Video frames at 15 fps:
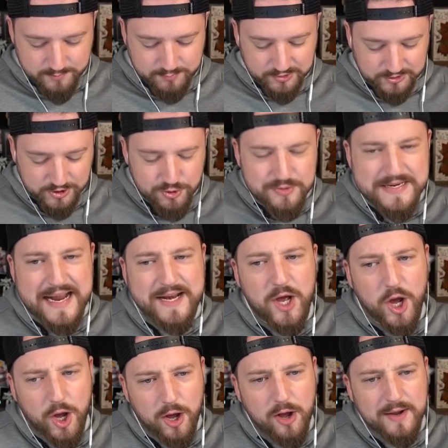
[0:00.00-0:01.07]
Balloon and
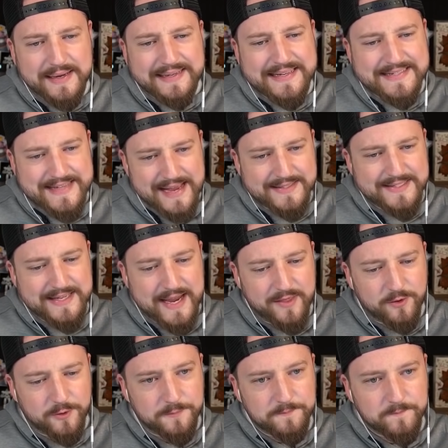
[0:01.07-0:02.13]
hog in a deck
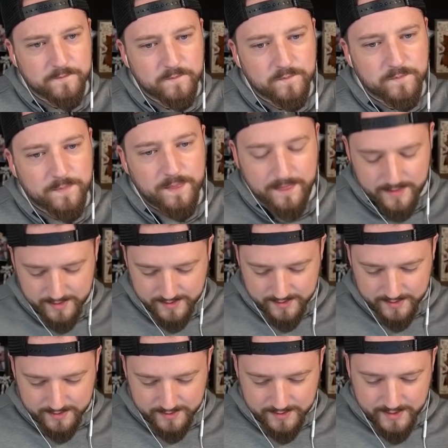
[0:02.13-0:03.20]
together.
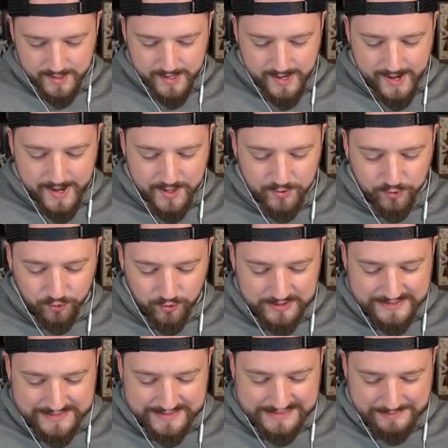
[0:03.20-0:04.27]
I
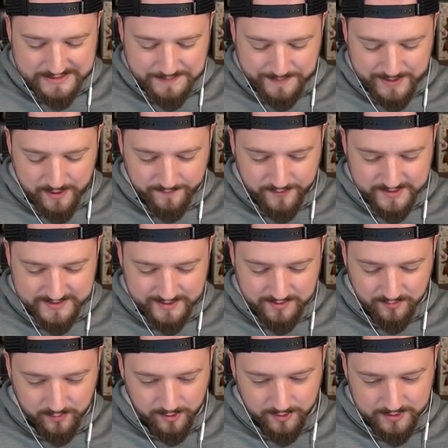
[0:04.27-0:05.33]
really need Deluxe Appeared for this deck to
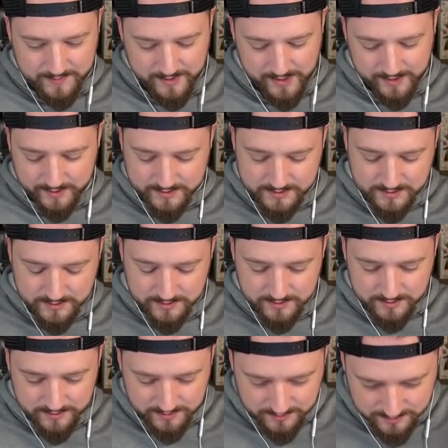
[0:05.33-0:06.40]
work, to be honest.
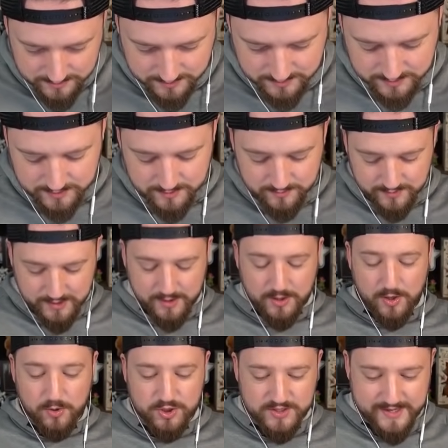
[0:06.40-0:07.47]
We got
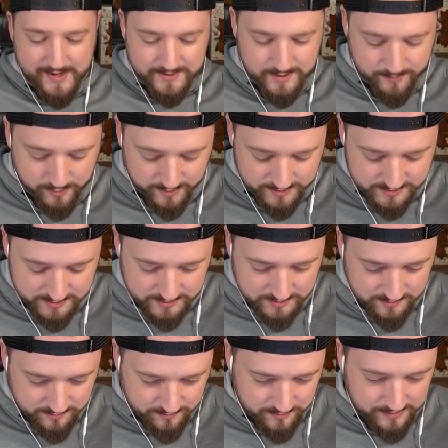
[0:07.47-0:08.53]
no chance here, boys.
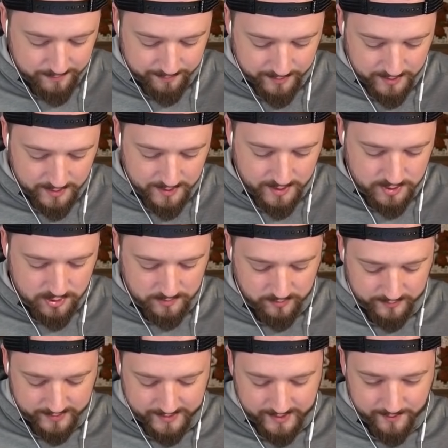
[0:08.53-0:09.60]
We're in big trouble
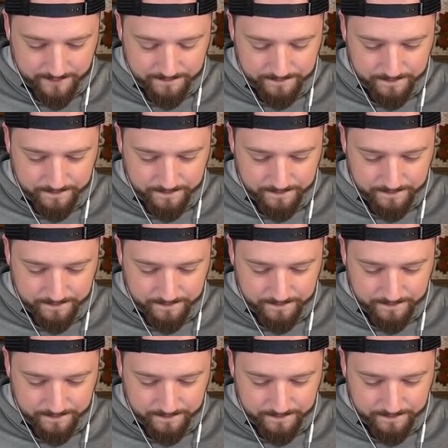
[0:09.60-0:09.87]
right now.